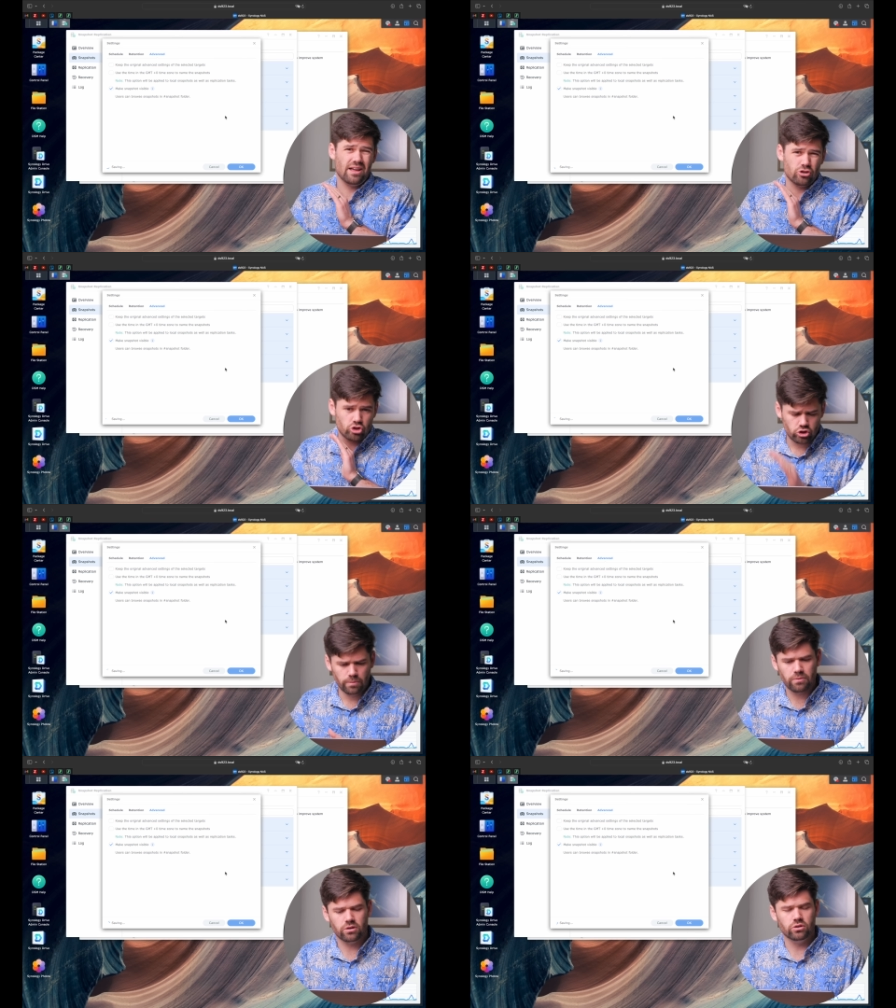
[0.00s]

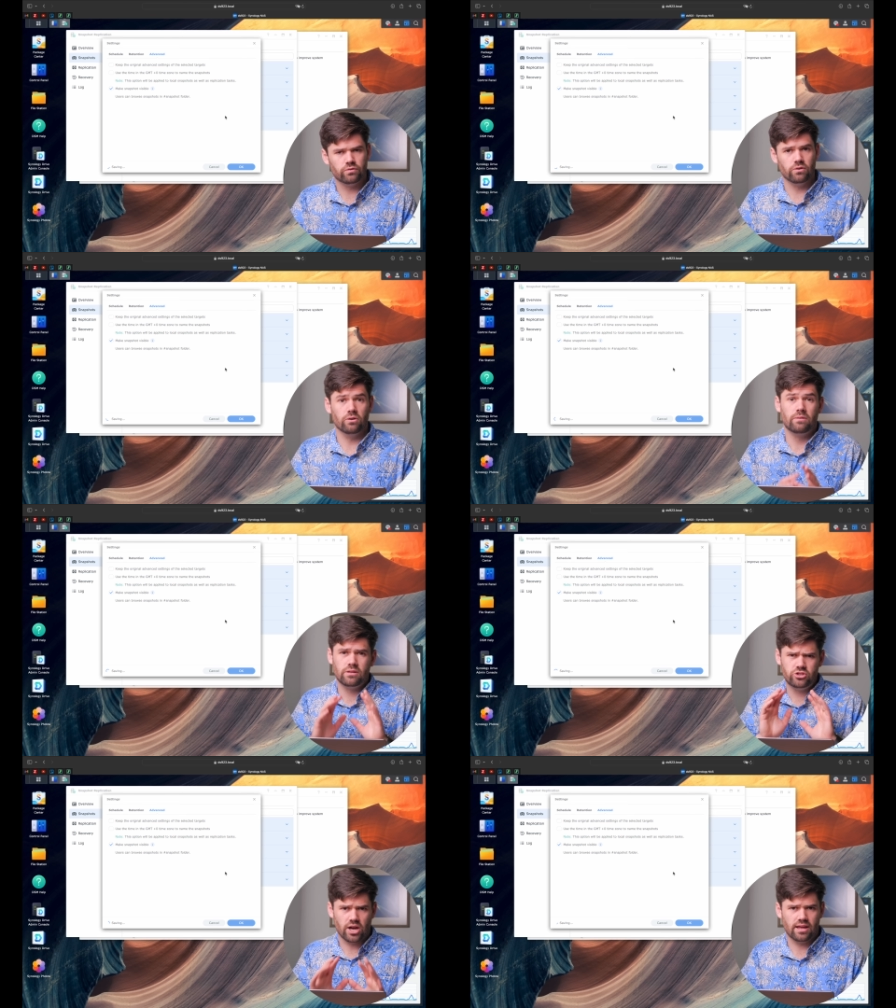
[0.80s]
Super useful.
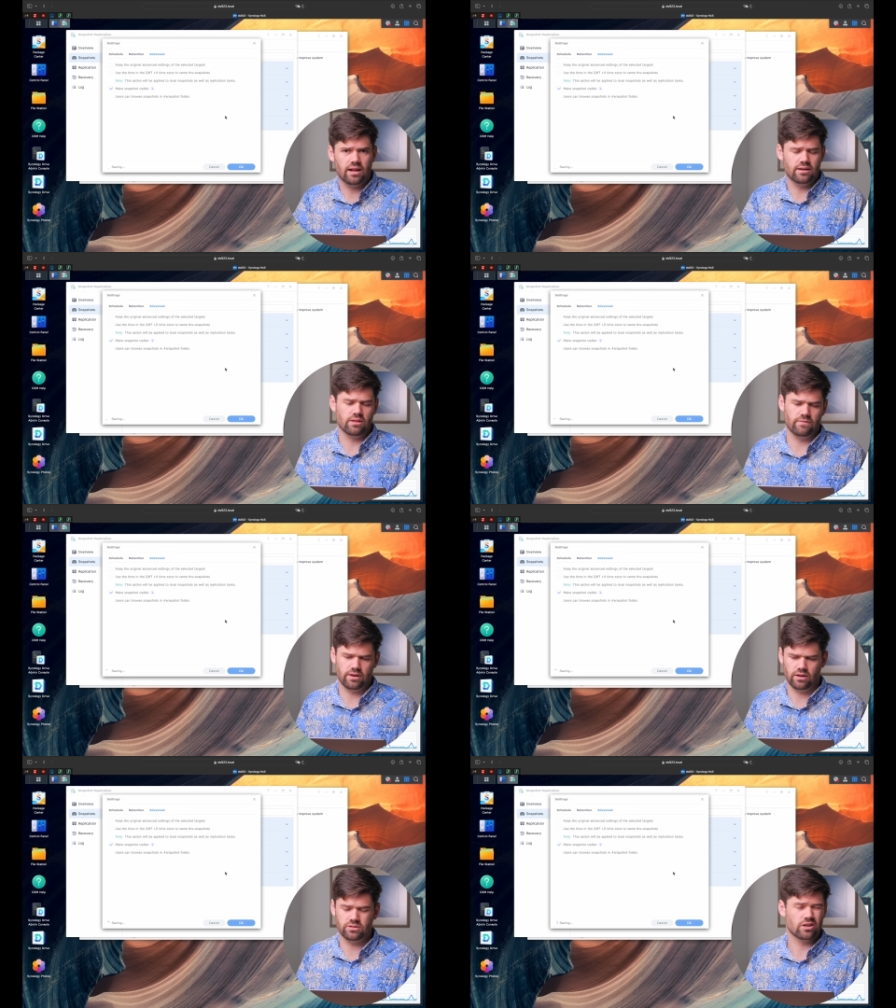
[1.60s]
Check it out in other
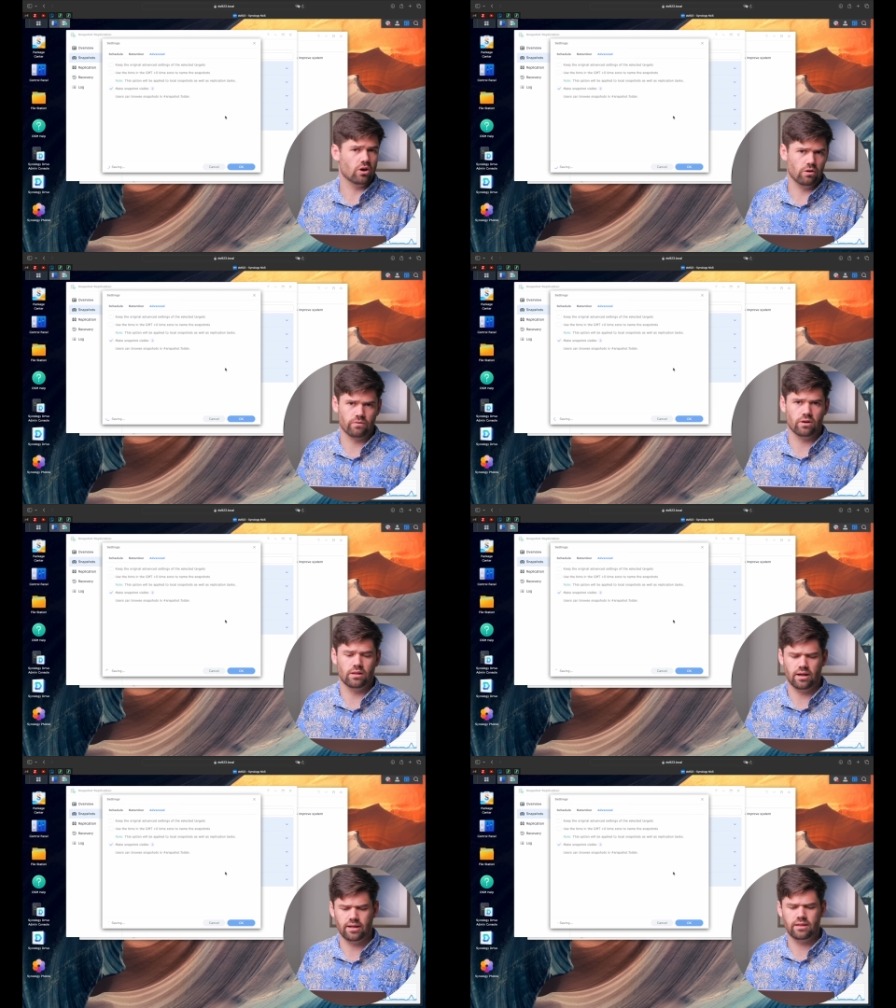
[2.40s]
videos. I go over it a
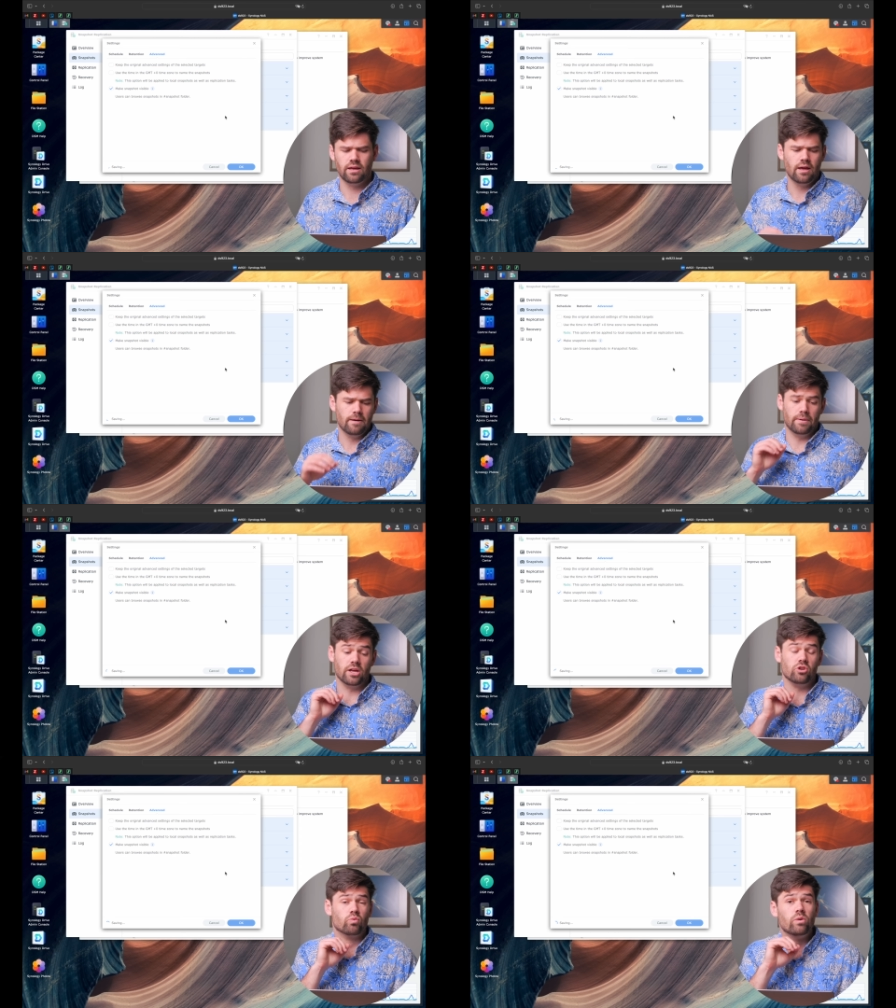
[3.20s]
lot,
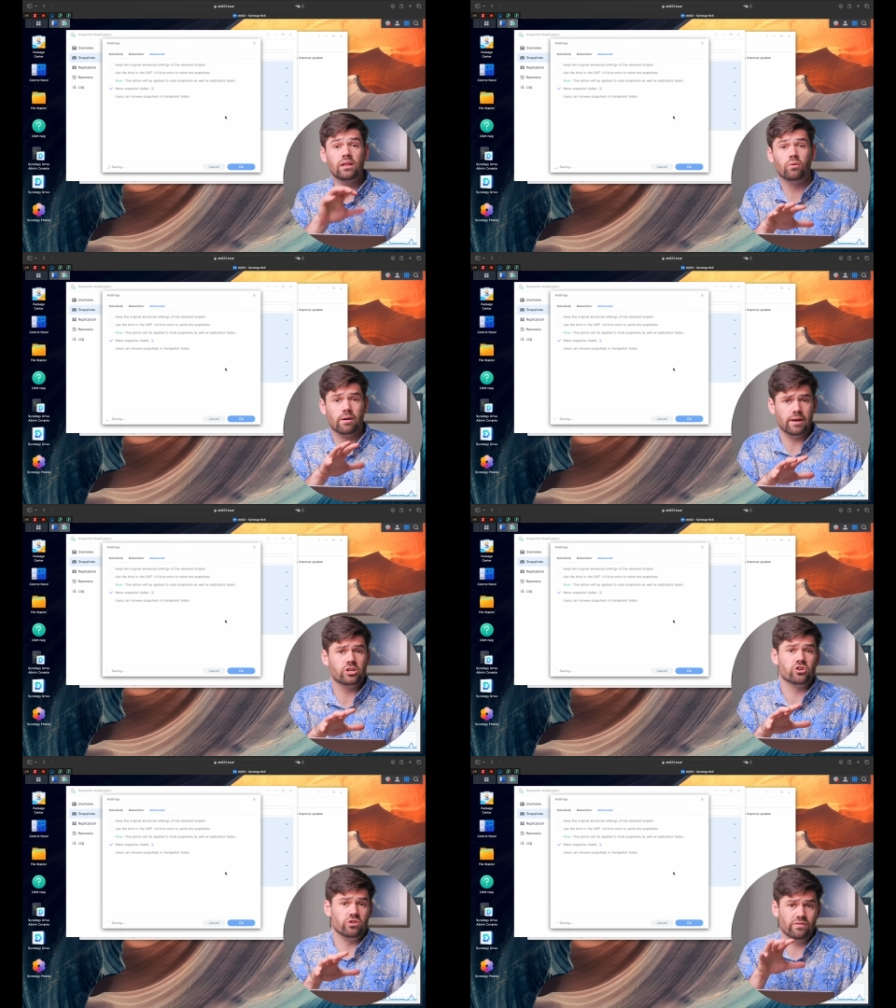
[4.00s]
but you really wanna make
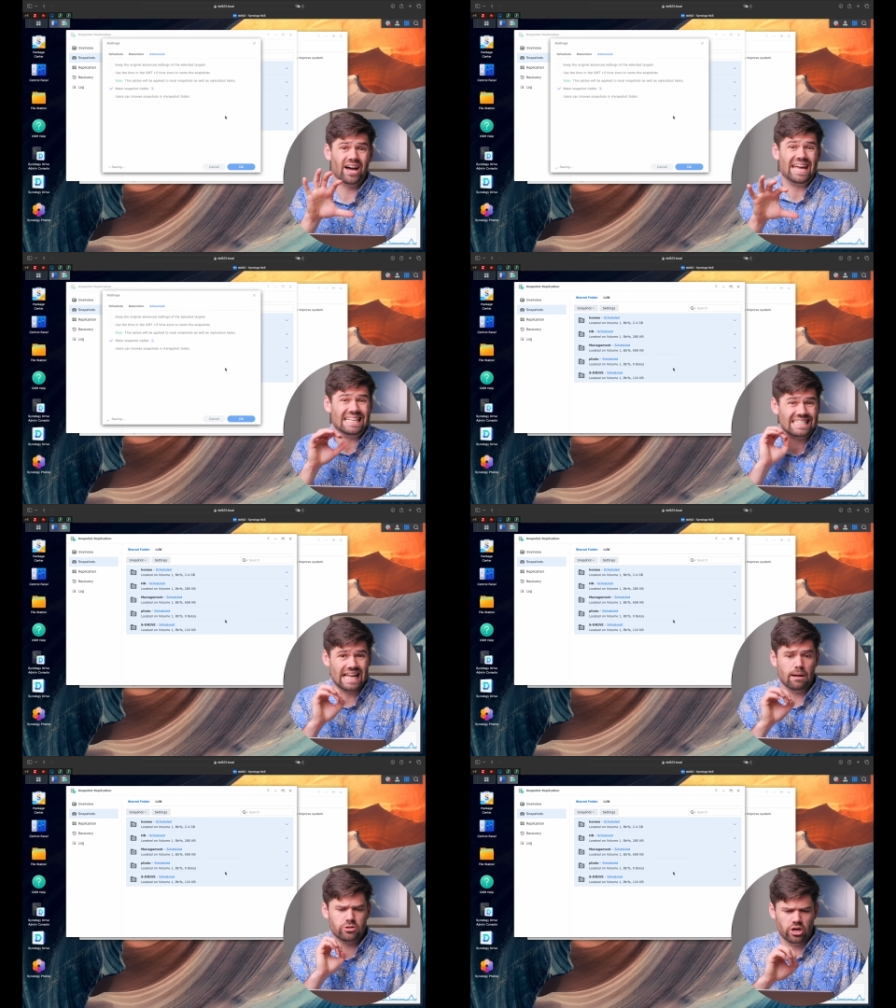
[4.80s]
sure you've got a
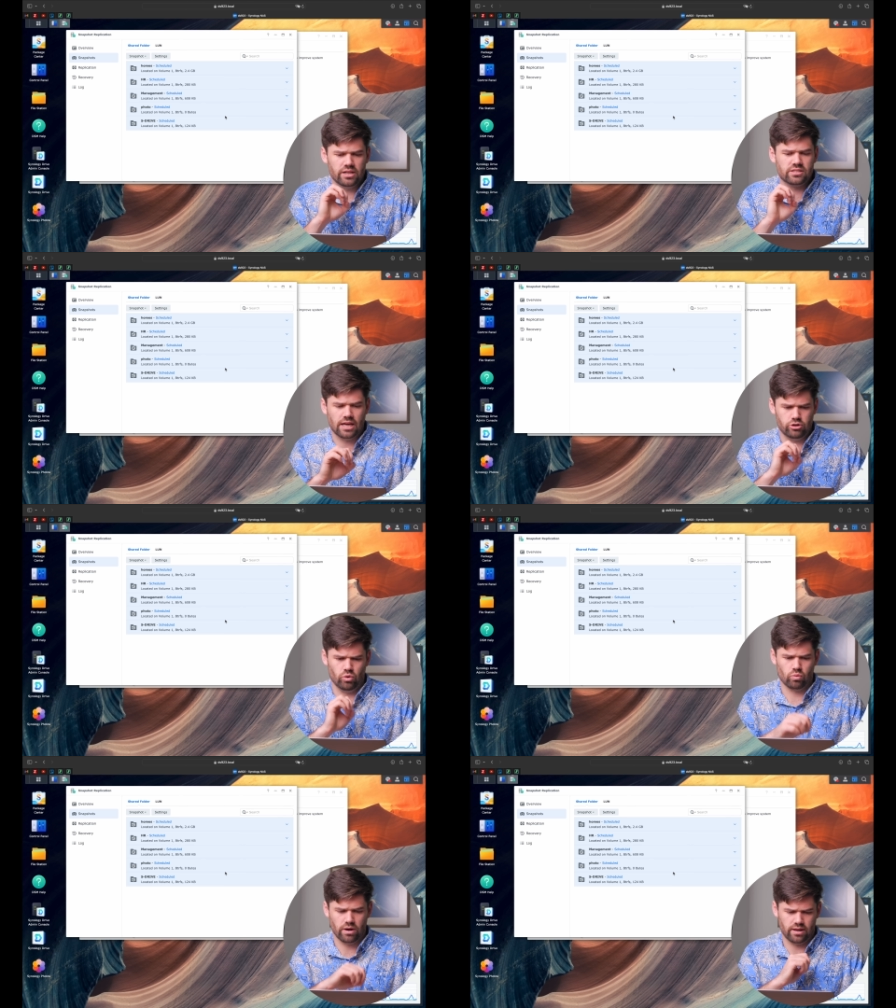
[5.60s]
snapshot
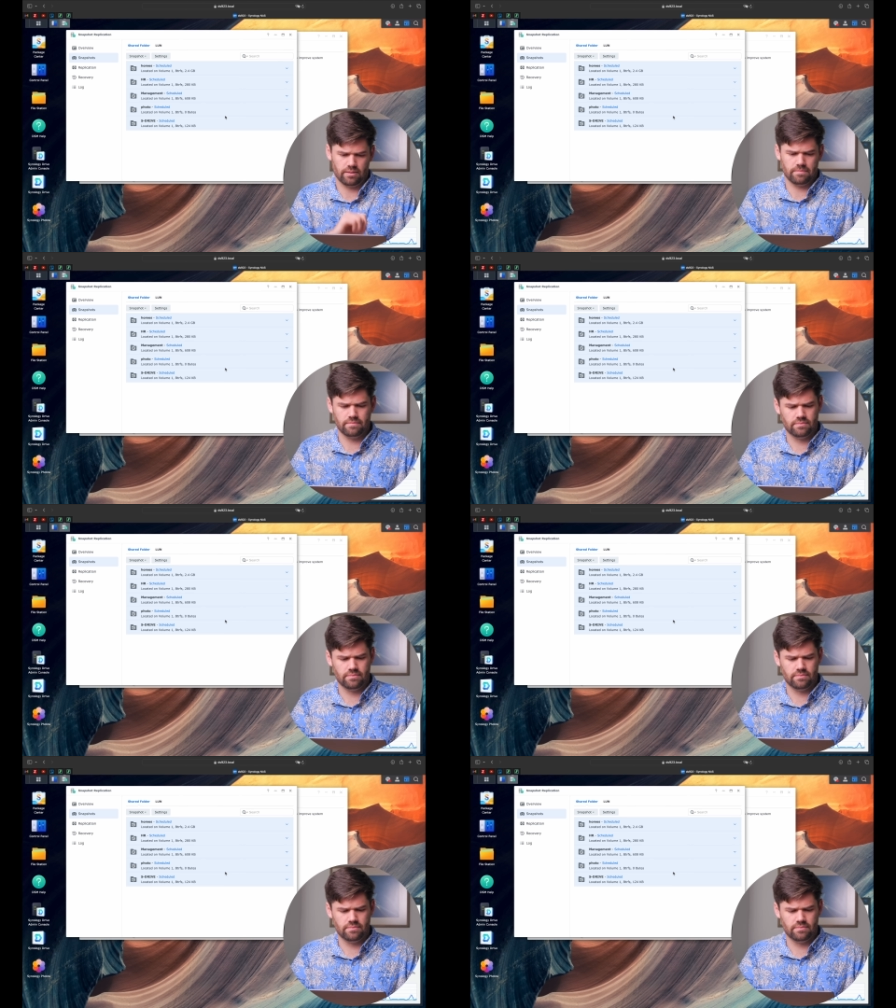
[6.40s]
schedule running.